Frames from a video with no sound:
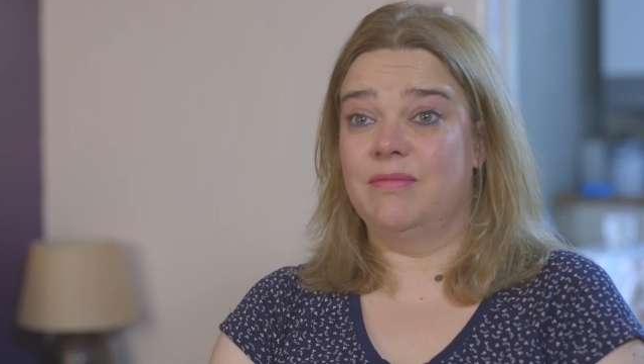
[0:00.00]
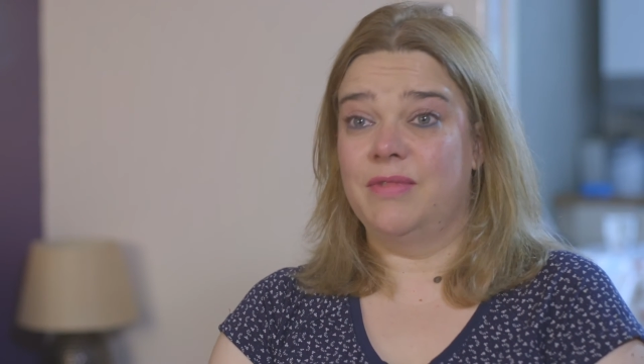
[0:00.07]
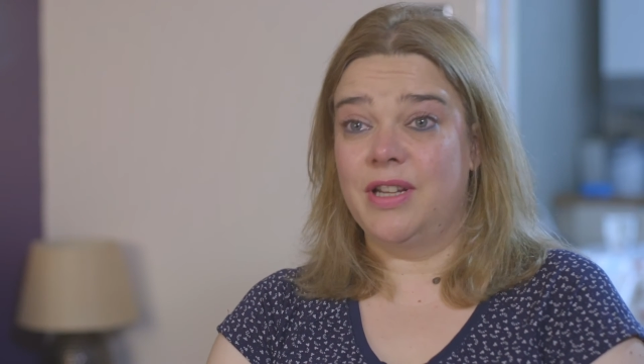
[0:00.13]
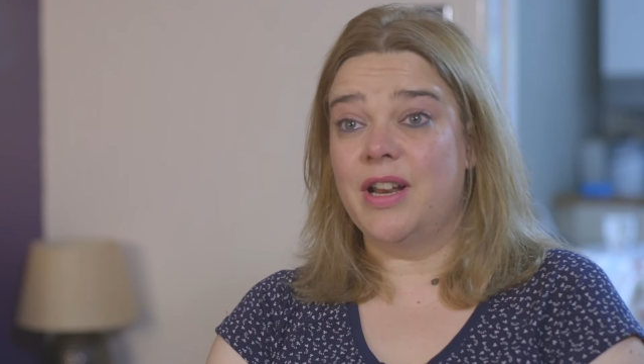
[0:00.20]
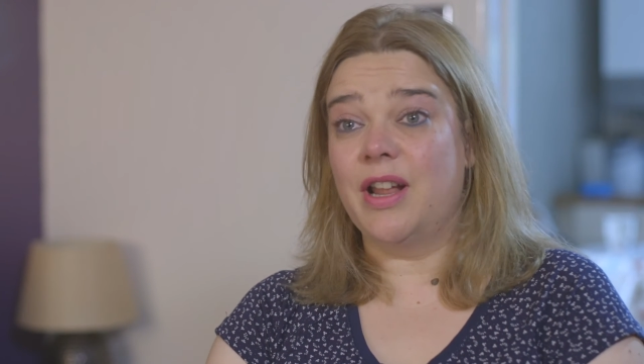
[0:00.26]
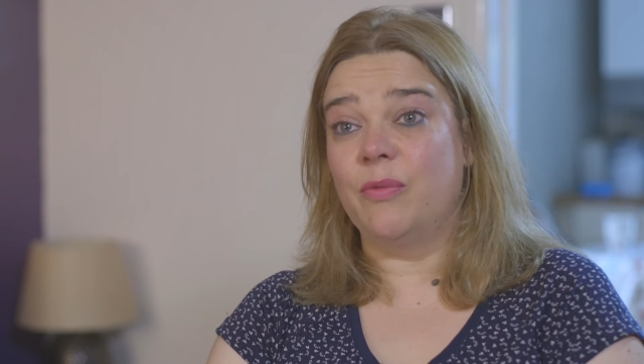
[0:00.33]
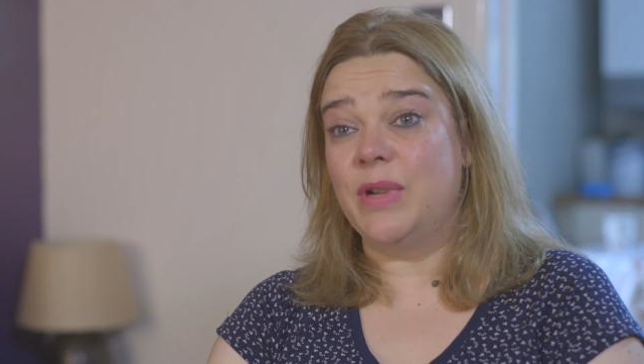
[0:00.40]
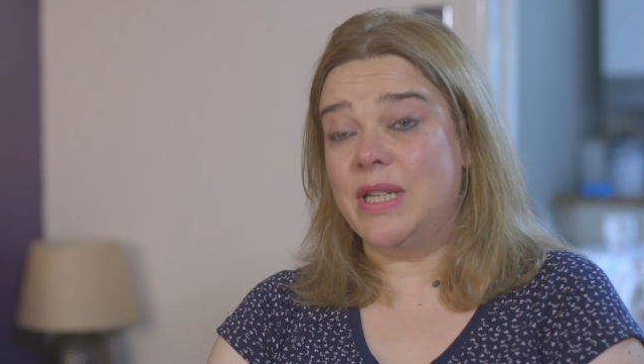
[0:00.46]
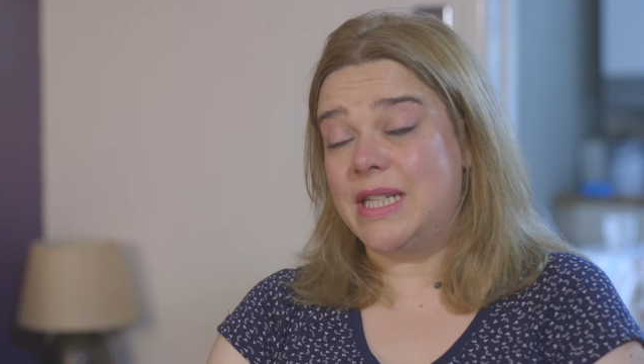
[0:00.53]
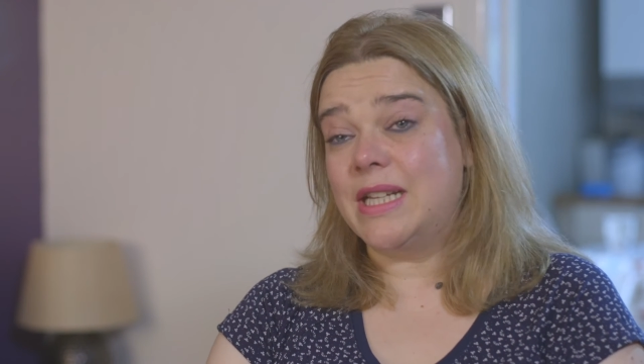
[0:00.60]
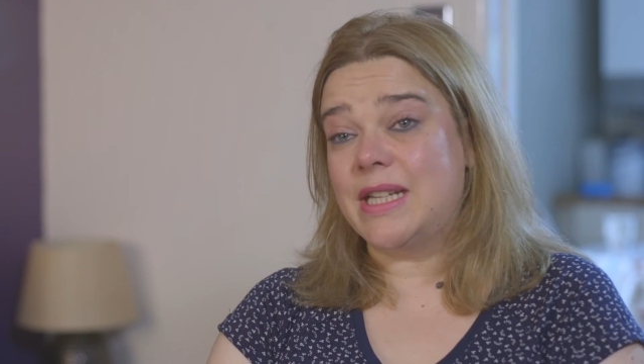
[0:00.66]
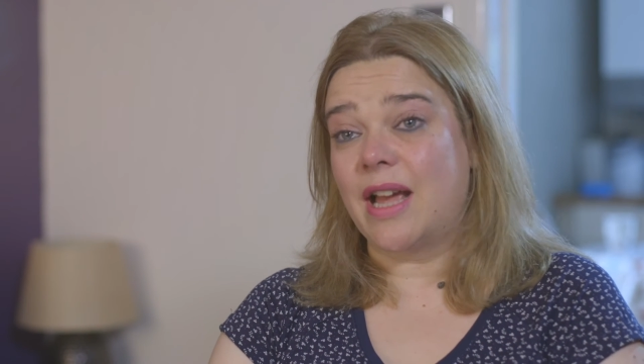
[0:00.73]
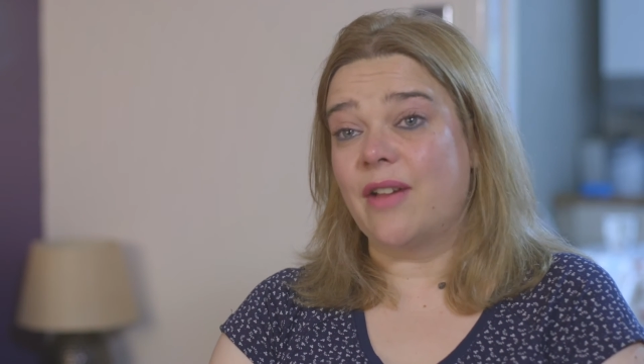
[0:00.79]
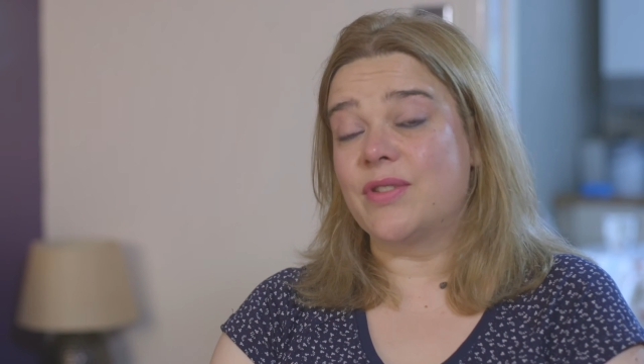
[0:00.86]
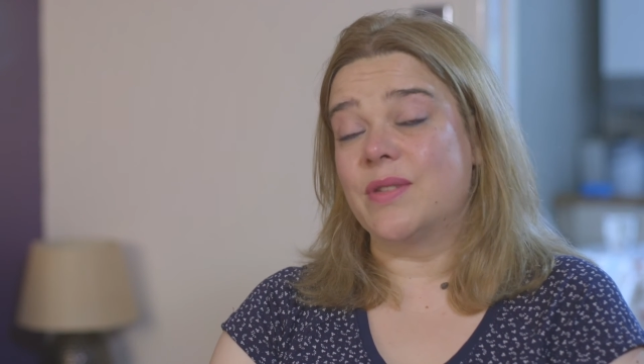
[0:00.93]
We
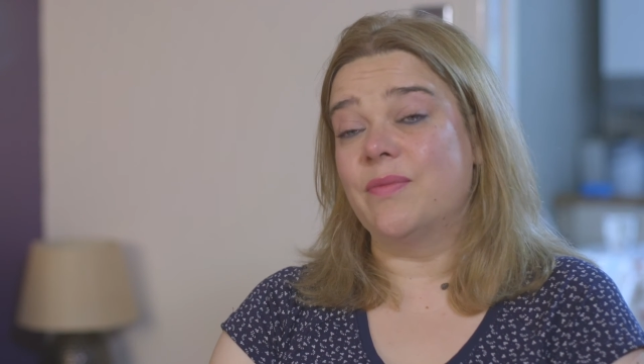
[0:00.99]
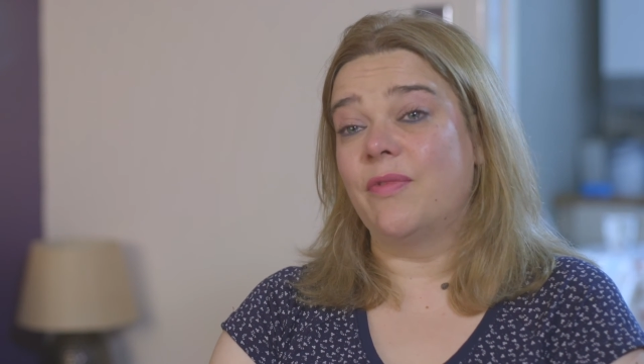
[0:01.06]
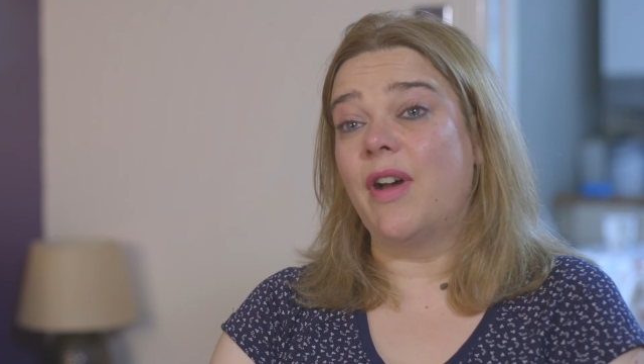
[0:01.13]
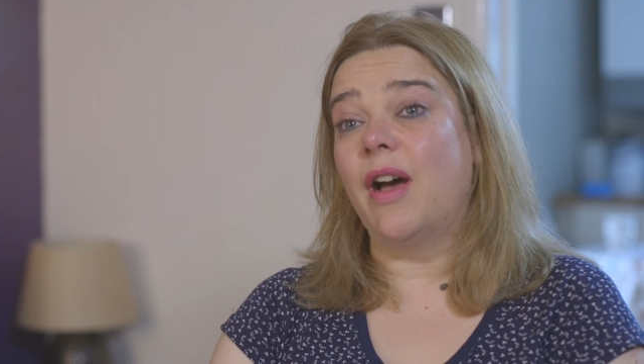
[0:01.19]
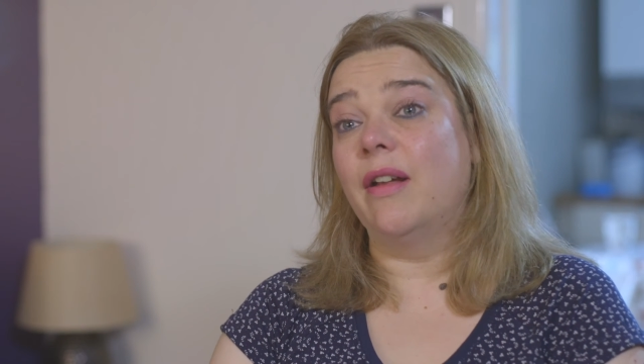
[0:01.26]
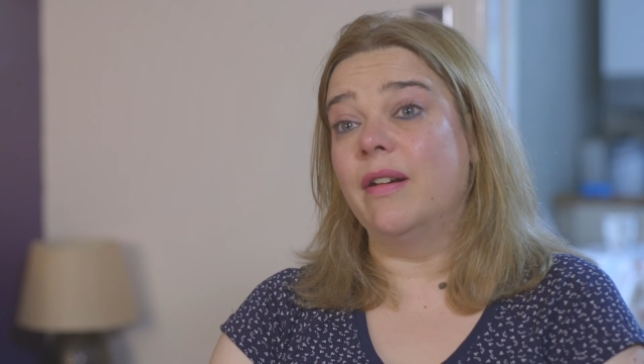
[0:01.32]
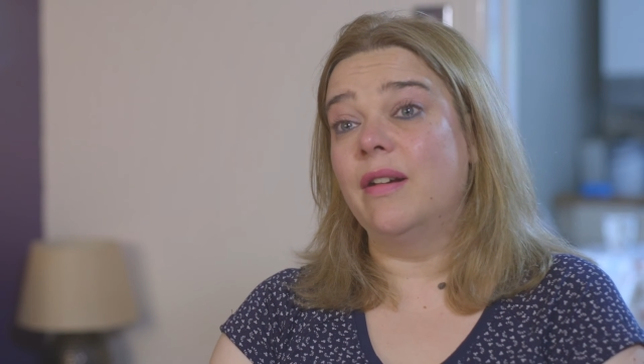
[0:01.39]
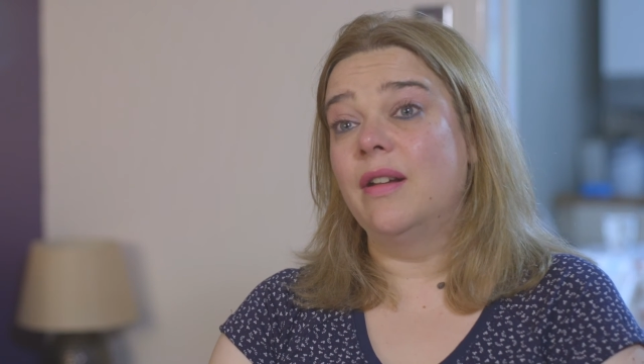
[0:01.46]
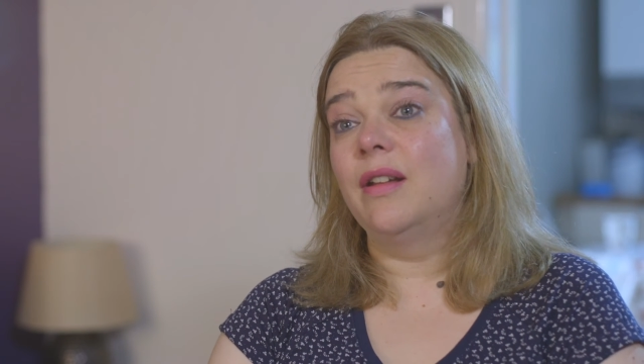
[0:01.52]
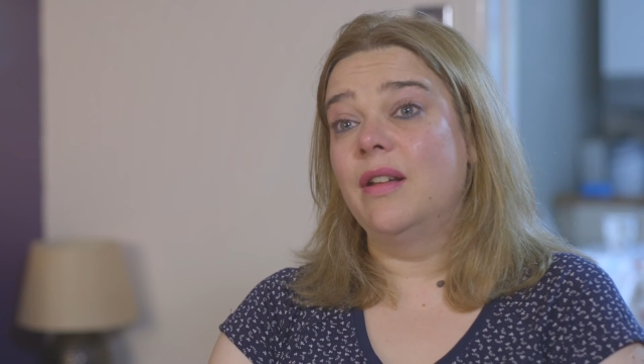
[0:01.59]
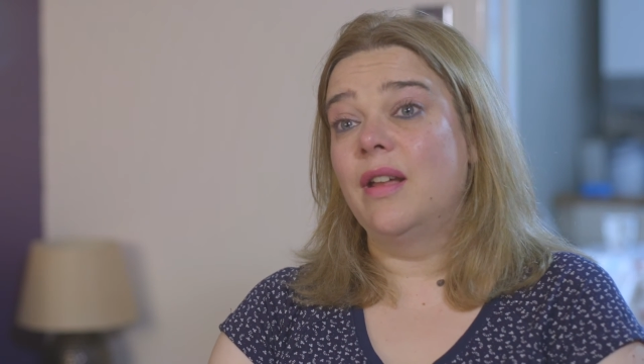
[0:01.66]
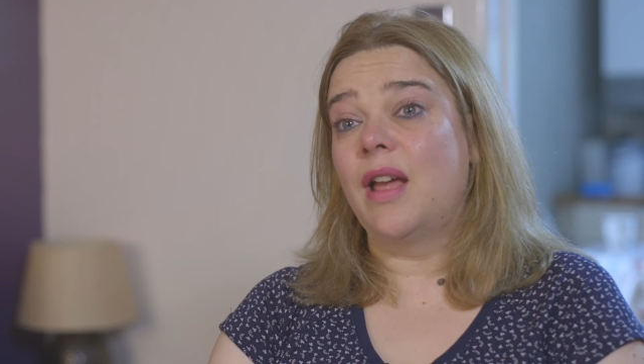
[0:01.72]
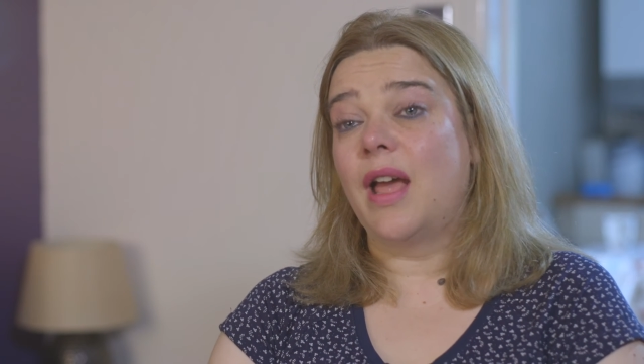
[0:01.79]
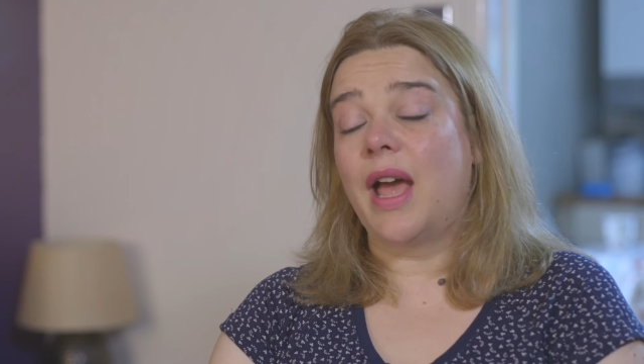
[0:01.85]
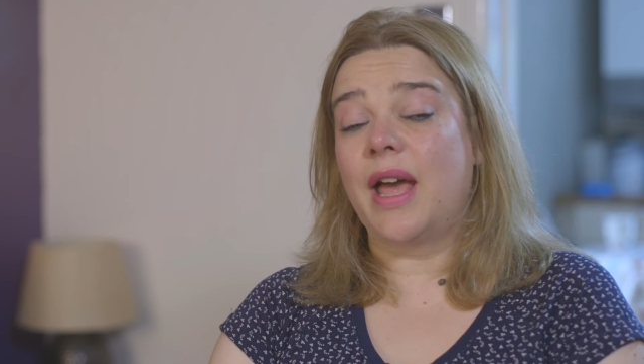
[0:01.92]
did have some fun,
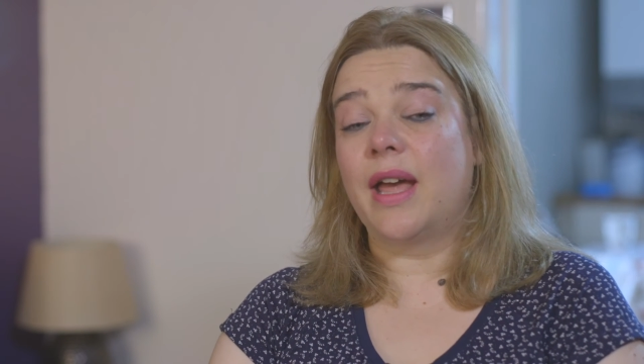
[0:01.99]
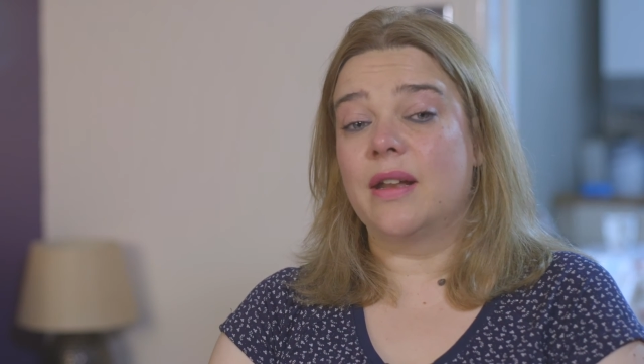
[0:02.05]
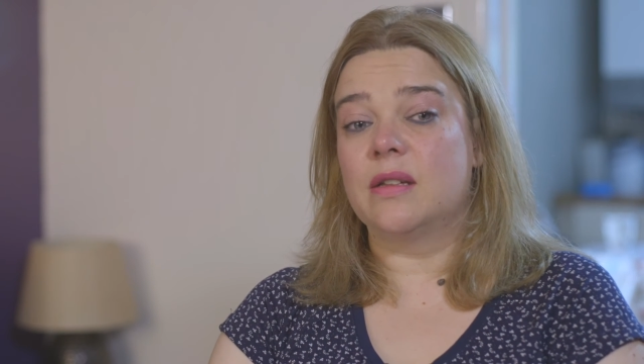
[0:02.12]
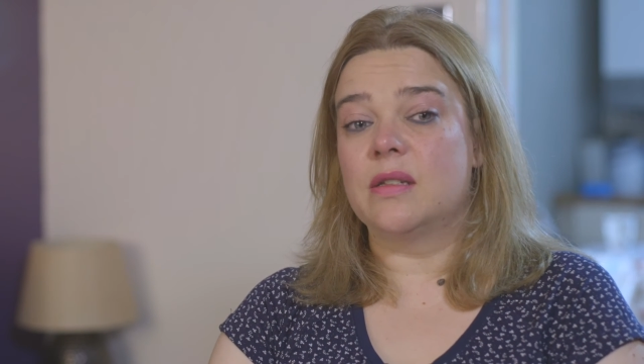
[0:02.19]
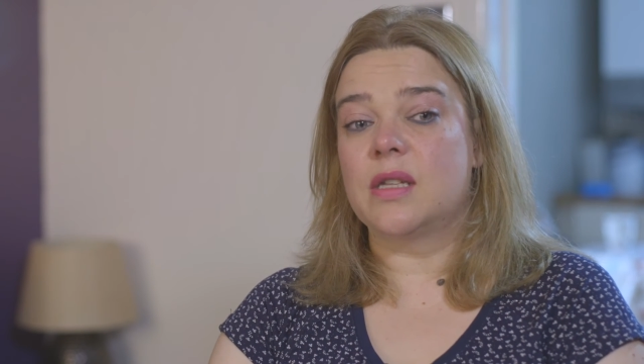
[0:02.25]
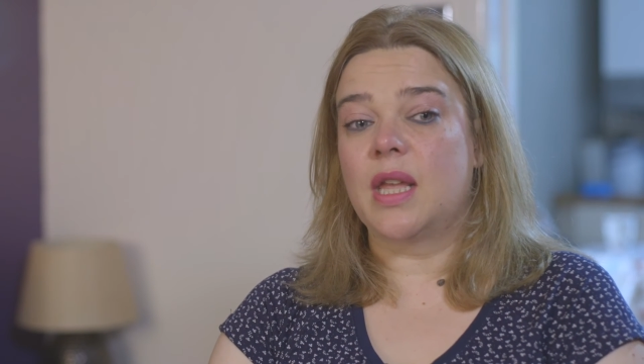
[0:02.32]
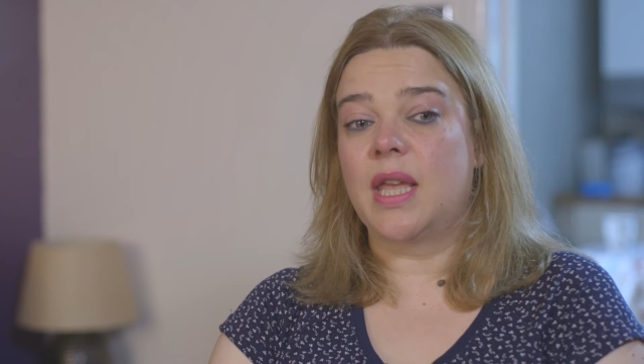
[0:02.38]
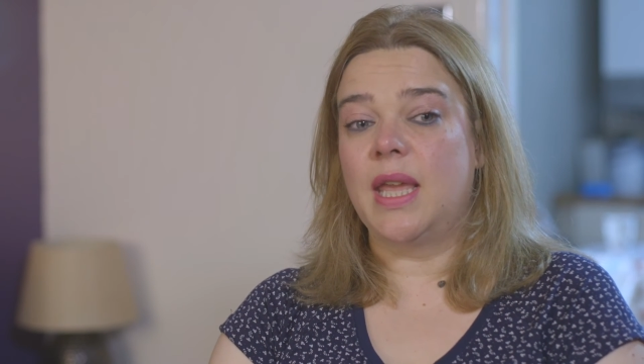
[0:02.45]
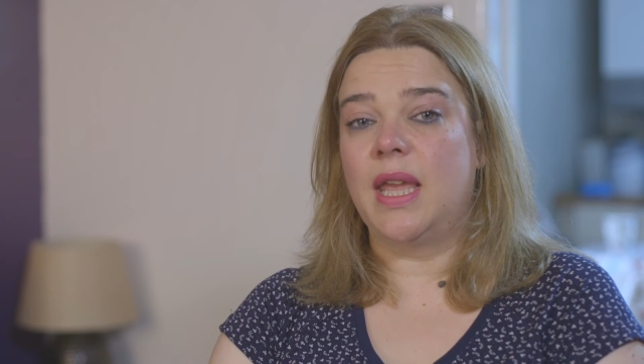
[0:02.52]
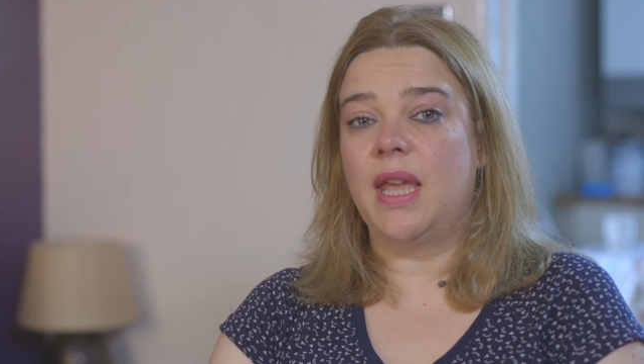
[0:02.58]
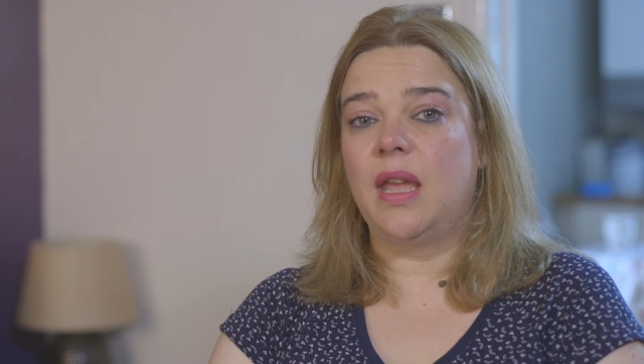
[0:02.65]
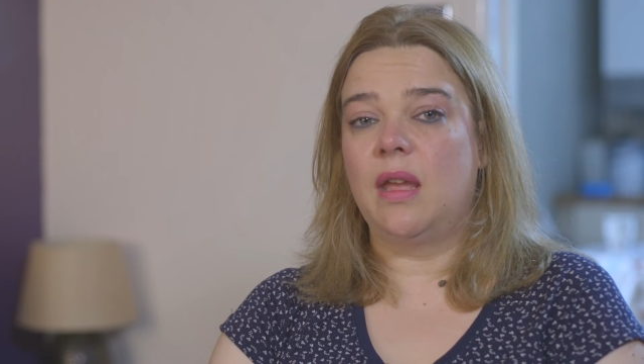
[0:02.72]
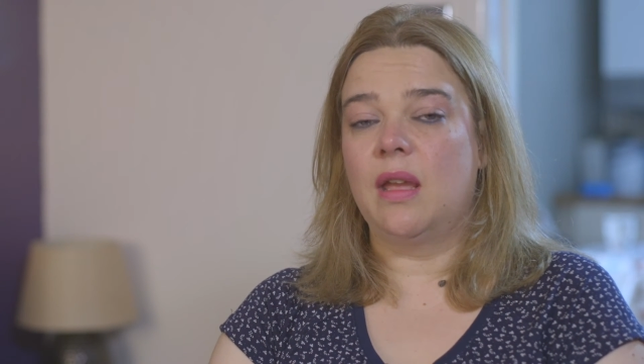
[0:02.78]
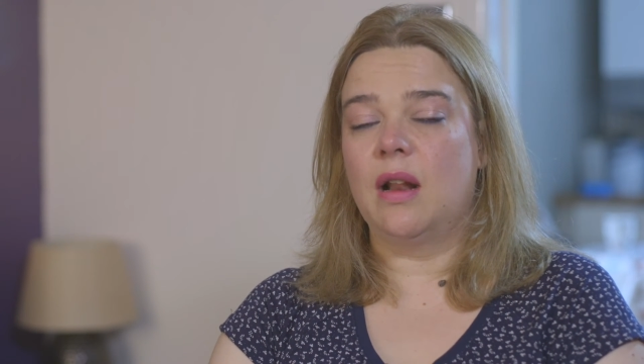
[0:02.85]
and he